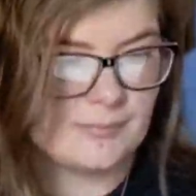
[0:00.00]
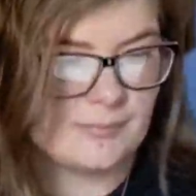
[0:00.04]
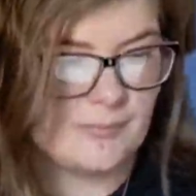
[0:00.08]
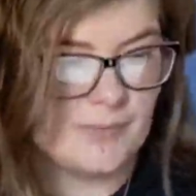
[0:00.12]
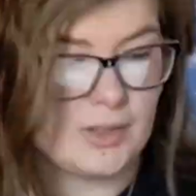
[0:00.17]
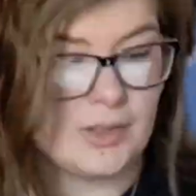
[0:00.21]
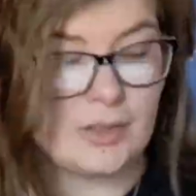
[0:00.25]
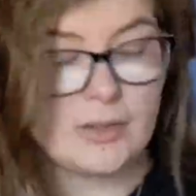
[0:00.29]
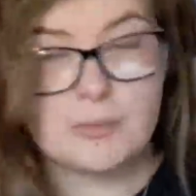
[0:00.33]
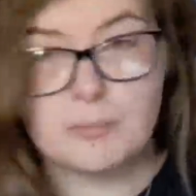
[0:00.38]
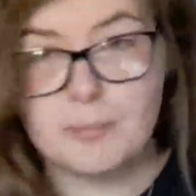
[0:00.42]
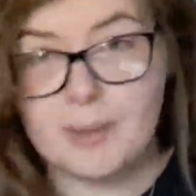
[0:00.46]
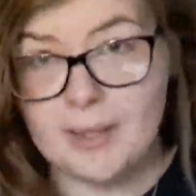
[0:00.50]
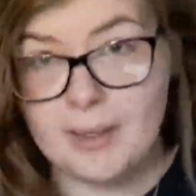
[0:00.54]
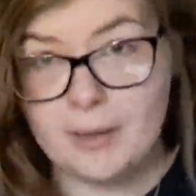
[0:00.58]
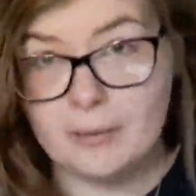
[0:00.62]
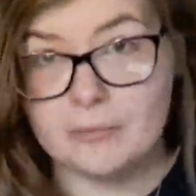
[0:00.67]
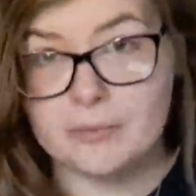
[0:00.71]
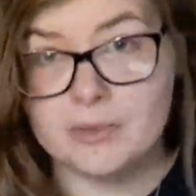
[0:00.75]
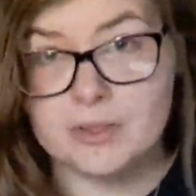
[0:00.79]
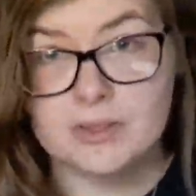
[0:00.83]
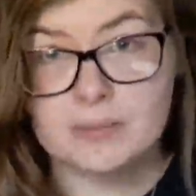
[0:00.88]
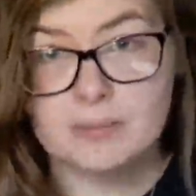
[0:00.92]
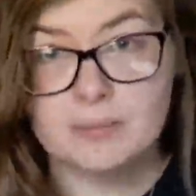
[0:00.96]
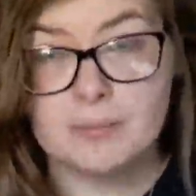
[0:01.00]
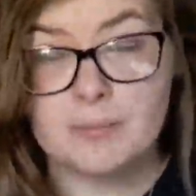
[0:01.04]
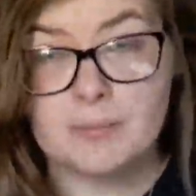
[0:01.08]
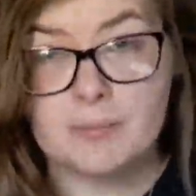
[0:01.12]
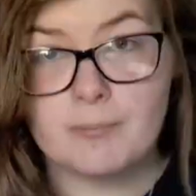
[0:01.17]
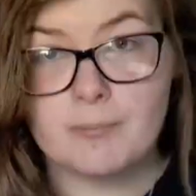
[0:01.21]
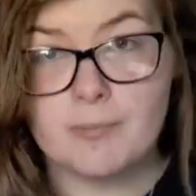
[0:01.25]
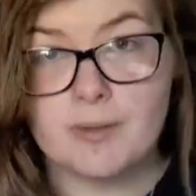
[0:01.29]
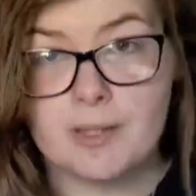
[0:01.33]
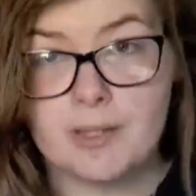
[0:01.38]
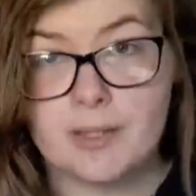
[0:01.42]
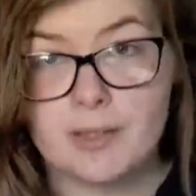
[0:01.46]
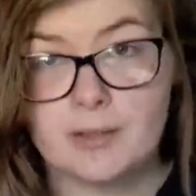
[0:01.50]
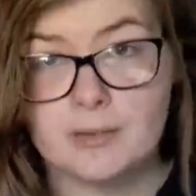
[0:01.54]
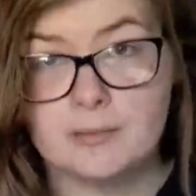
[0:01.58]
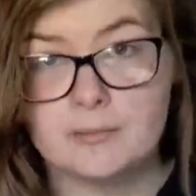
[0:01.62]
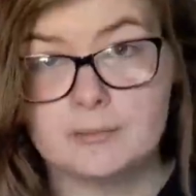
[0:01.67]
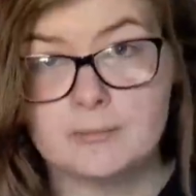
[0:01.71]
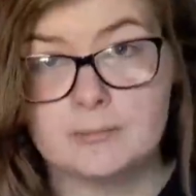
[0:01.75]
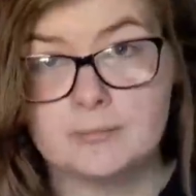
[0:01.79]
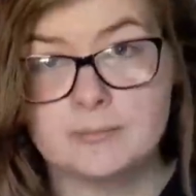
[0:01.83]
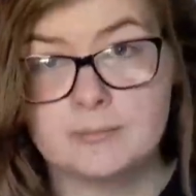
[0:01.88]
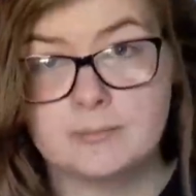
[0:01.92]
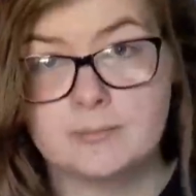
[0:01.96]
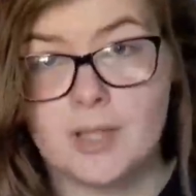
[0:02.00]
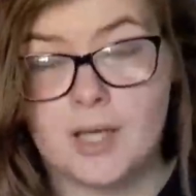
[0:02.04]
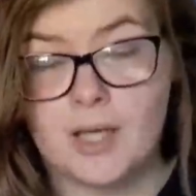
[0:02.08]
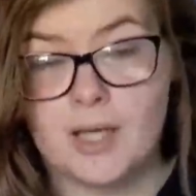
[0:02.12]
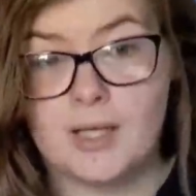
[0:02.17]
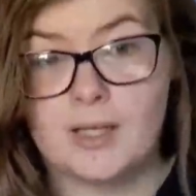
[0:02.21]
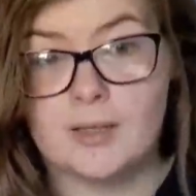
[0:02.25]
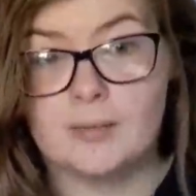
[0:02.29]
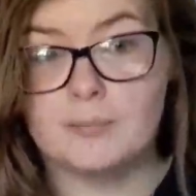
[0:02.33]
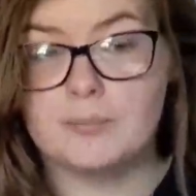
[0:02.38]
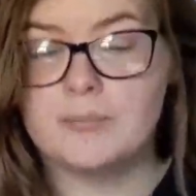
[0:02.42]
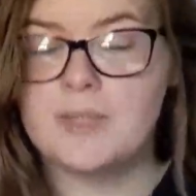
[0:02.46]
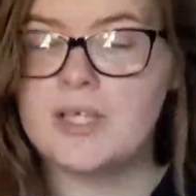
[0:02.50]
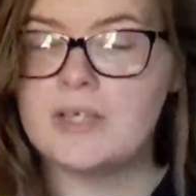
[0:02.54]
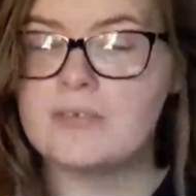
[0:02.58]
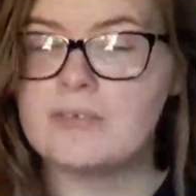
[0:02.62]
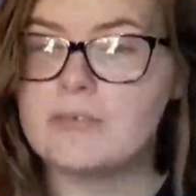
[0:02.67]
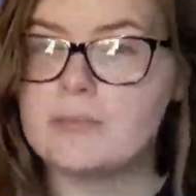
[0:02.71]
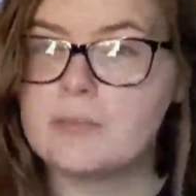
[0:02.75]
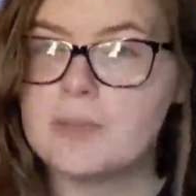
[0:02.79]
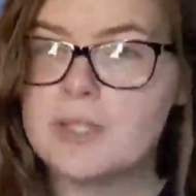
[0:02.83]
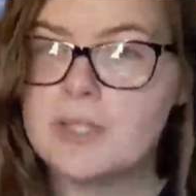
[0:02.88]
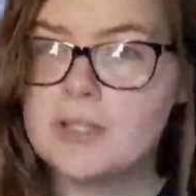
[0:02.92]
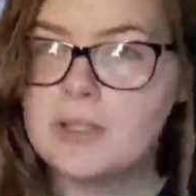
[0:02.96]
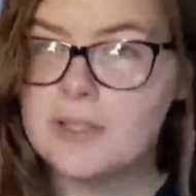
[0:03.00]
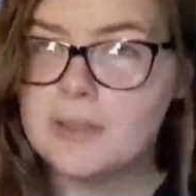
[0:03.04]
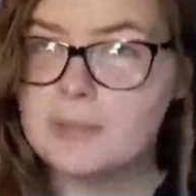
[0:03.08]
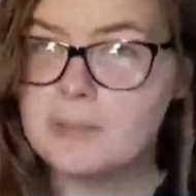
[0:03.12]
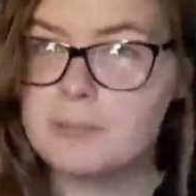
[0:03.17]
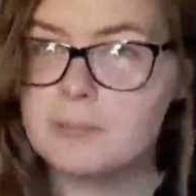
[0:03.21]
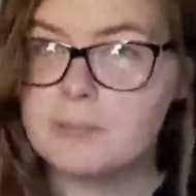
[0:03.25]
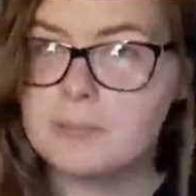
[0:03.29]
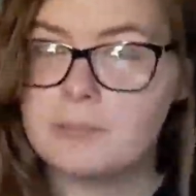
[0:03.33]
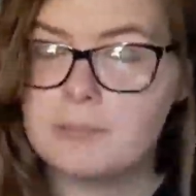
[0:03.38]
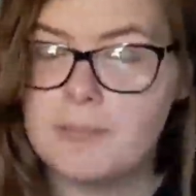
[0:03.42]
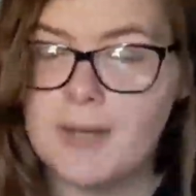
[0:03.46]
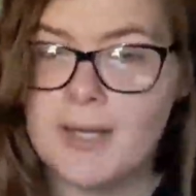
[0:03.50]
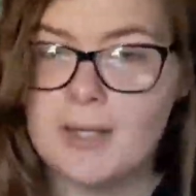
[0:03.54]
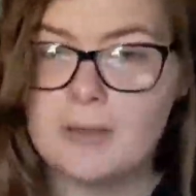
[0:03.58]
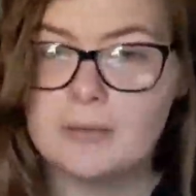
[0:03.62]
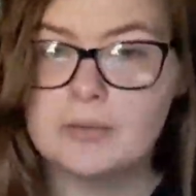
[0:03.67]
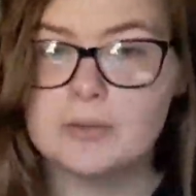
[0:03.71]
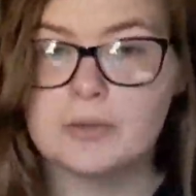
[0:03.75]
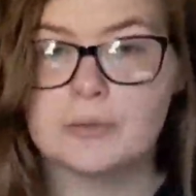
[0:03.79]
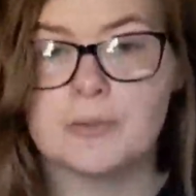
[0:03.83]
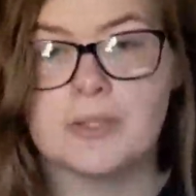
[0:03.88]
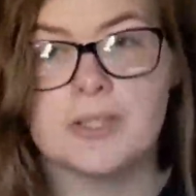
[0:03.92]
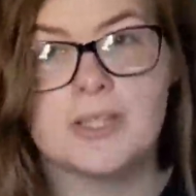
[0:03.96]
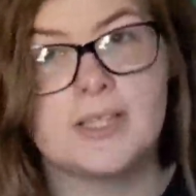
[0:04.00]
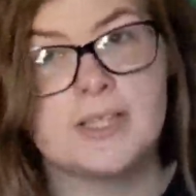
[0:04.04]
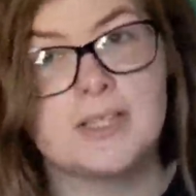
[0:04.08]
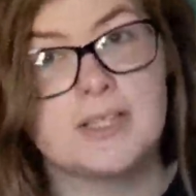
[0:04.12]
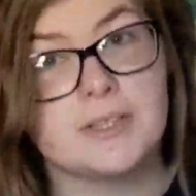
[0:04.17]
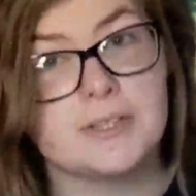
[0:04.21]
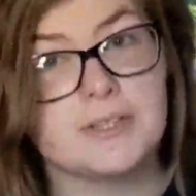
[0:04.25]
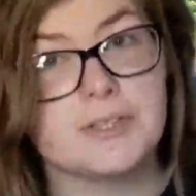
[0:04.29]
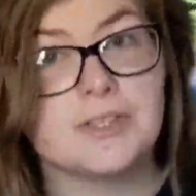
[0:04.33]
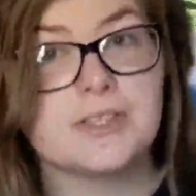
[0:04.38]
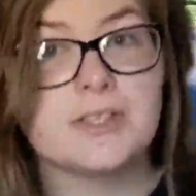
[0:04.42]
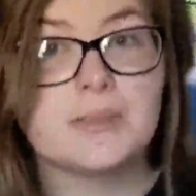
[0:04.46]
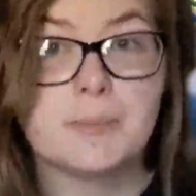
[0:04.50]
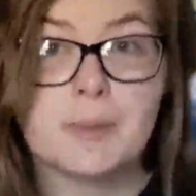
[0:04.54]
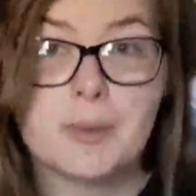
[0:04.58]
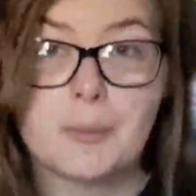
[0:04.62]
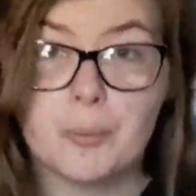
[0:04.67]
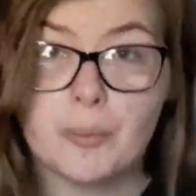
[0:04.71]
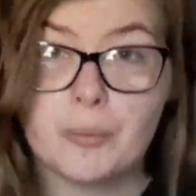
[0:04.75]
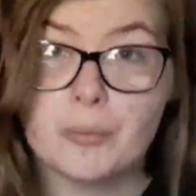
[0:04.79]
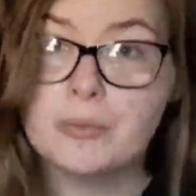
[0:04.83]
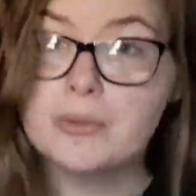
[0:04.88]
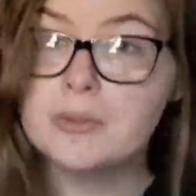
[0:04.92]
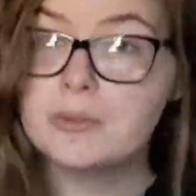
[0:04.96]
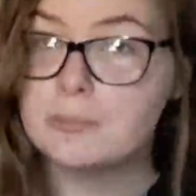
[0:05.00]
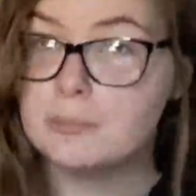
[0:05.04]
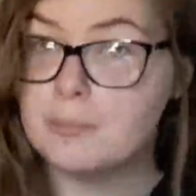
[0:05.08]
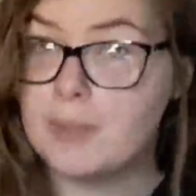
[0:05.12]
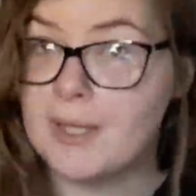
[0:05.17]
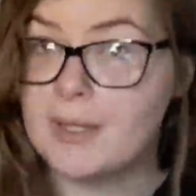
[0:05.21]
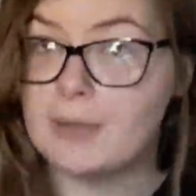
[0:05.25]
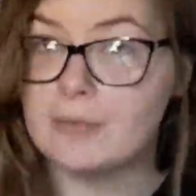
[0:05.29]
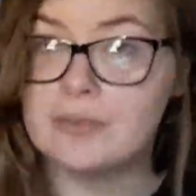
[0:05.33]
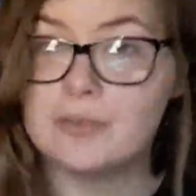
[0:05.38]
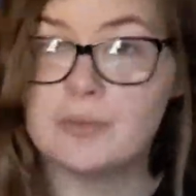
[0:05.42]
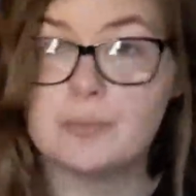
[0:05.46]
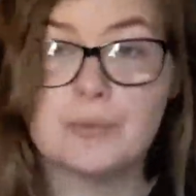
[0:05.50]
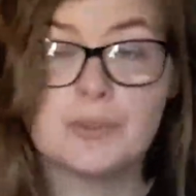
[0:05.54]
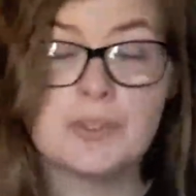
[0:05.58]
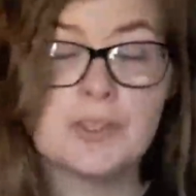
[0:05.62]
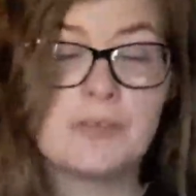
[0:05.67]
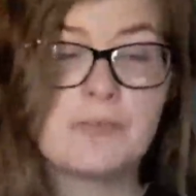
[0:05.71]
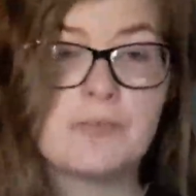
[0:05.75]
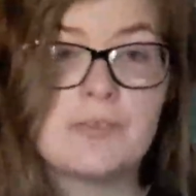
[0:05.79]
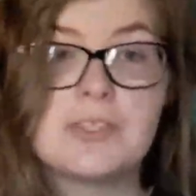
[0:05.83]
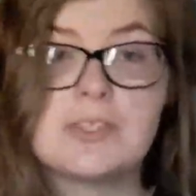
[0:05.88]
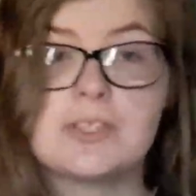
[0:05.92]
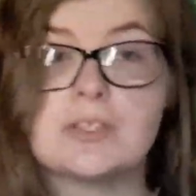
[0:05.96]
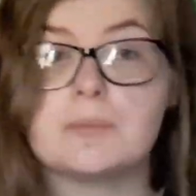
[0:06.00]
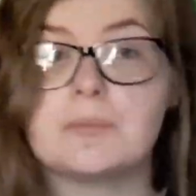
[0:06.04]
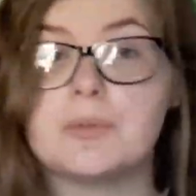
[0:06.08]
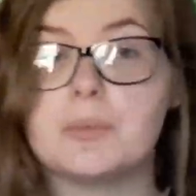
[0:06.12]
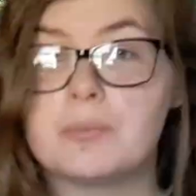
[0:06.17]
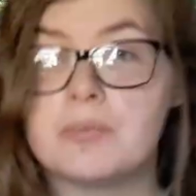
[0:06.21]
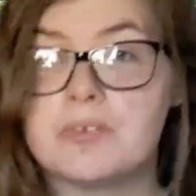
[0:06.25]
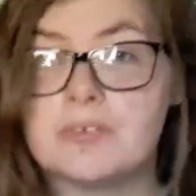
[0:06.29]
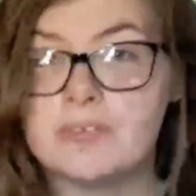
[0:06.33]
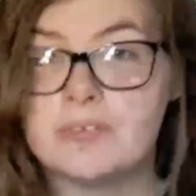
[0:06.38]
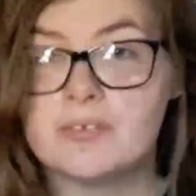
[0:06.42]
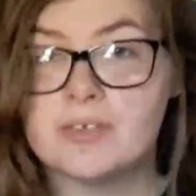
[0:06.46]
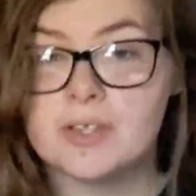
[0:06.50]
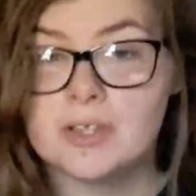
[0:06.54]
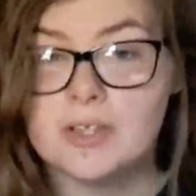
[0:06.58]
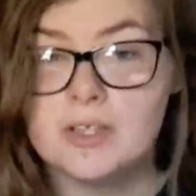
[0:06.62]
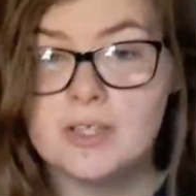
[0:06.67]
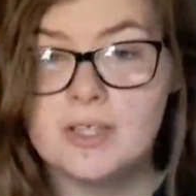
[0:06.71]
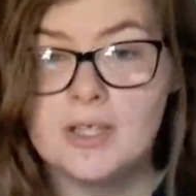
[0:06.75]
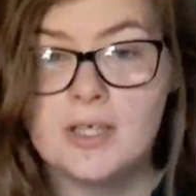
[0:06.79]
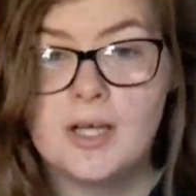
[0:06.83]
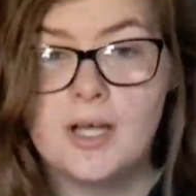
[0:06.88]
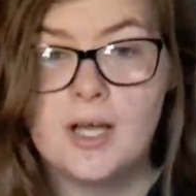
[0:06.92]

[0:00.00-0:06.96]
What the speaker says: there are mounds there, Native American mounds or indigenous peoples mounds, whichever term you prefer.